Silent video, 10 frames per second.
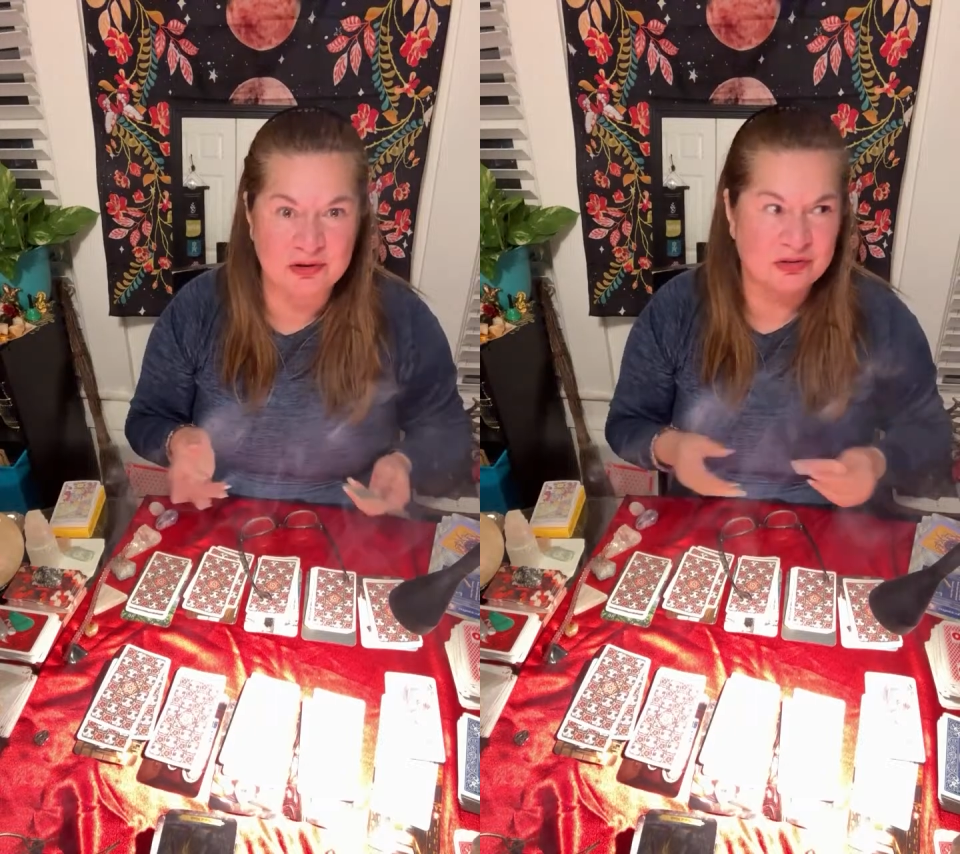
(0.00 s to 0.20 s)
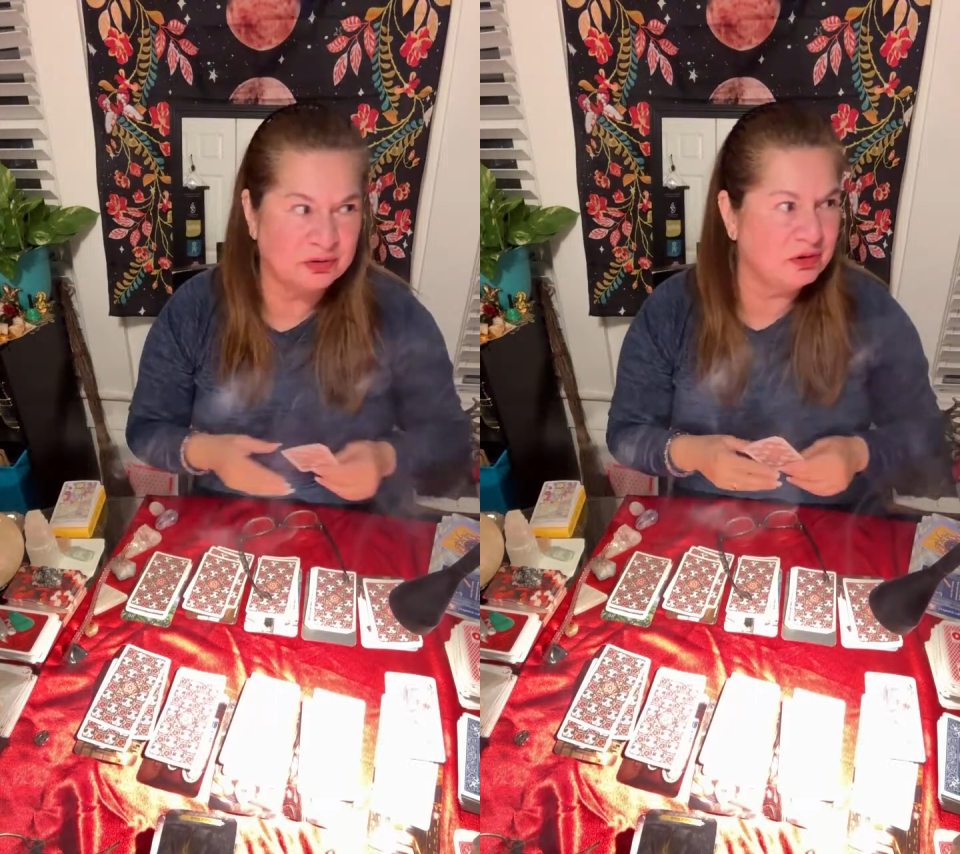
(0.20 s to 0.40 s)

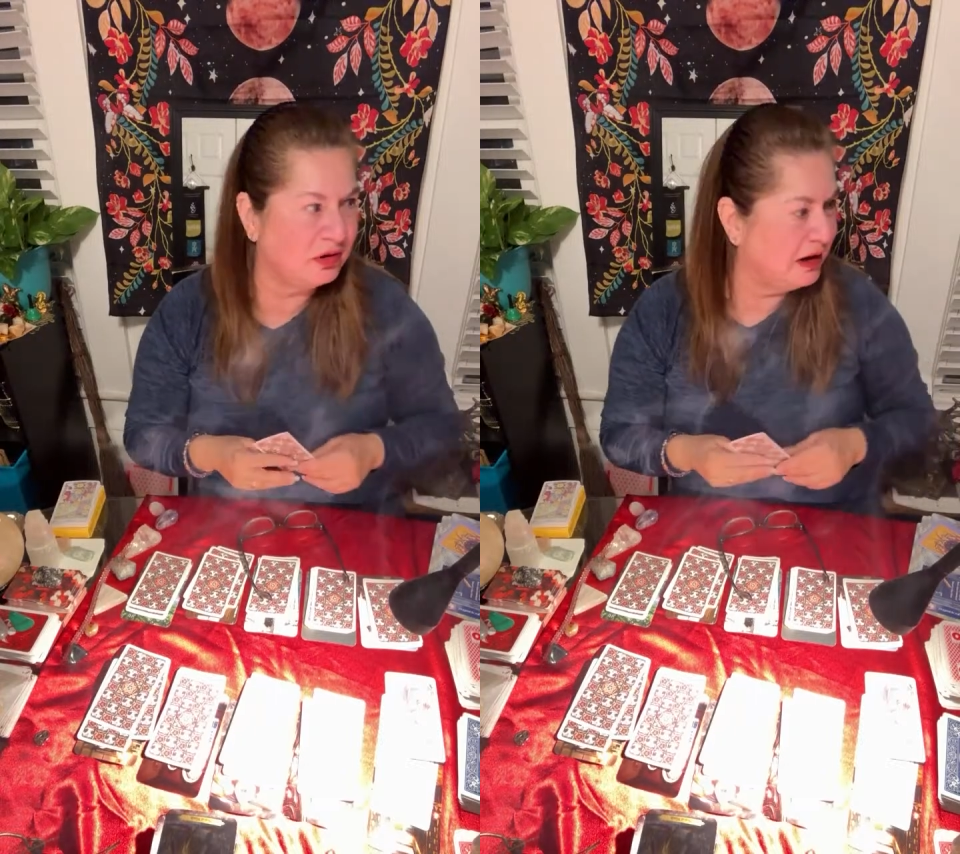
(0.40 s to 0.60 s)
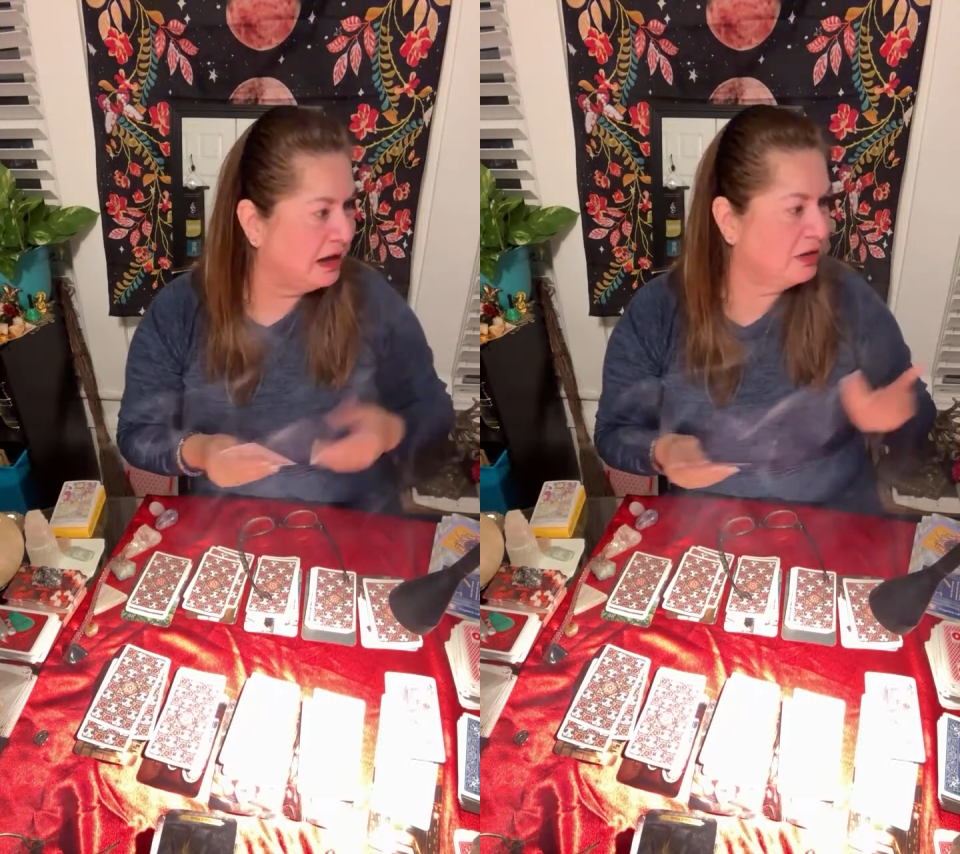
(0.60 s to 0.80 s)
sooner or
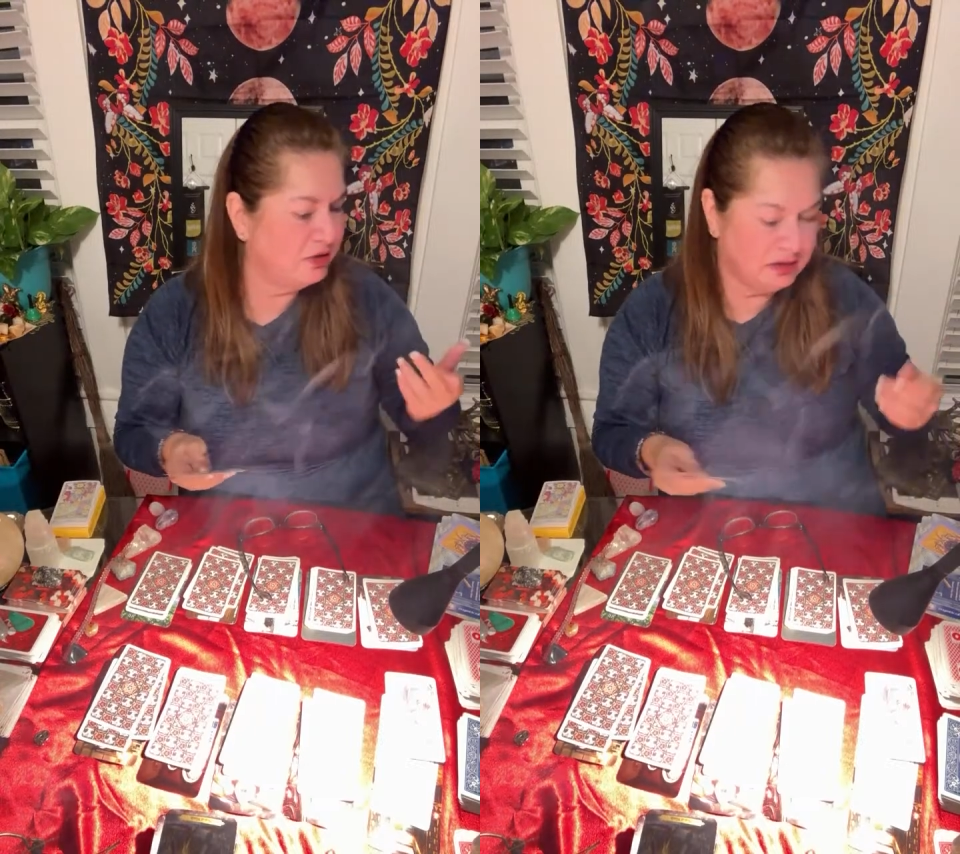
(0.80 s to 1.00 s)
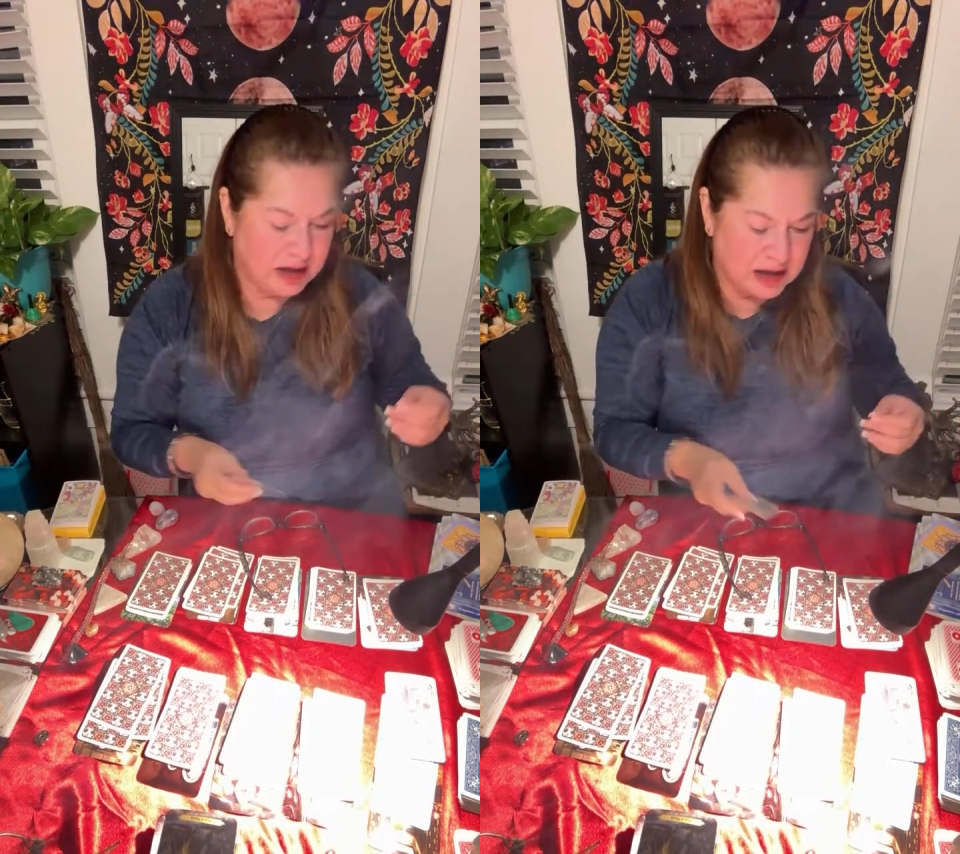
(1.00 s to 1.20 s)
later.
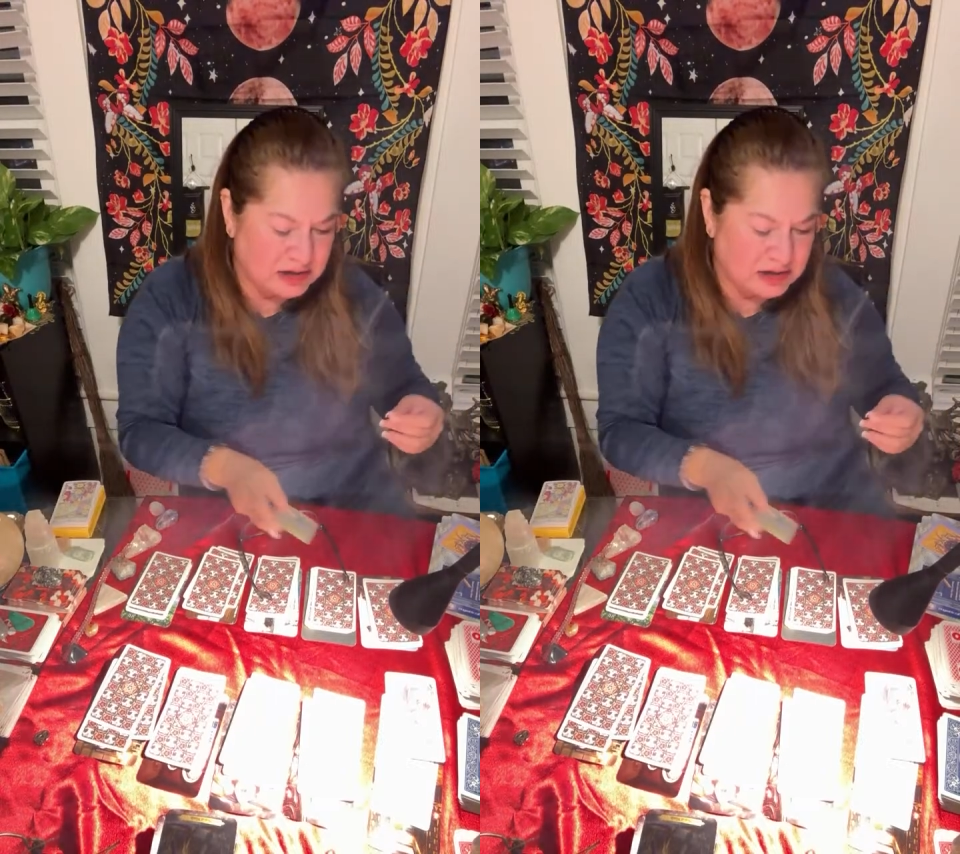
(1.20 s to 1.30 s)
You can't